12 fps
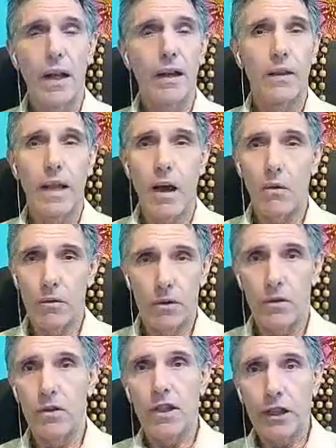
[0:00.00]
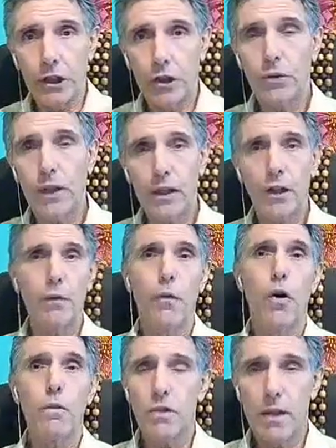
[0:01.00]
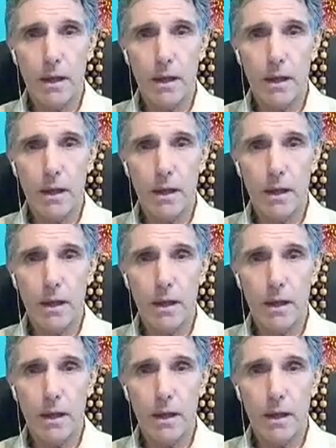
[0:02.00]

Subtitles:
And now the tissue that it forms,